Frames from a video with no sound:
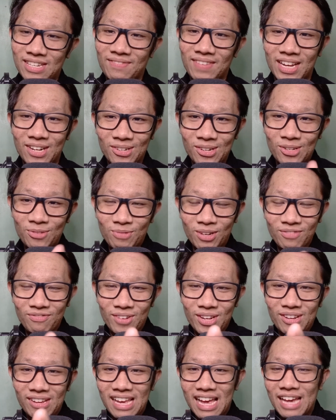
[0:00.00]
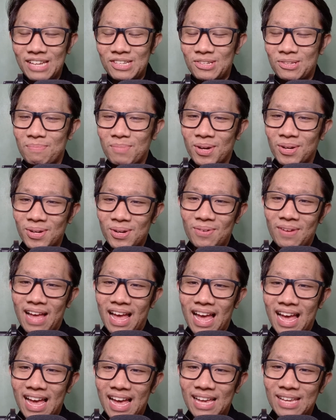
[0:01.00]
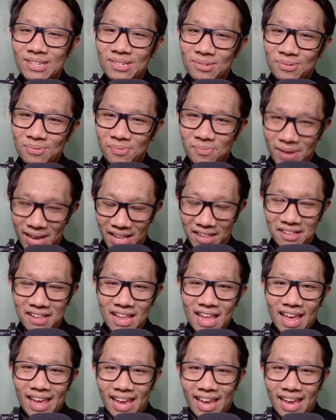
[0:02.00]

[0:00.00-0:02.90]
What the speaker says: I've got a good one for you guys tomorrow as well.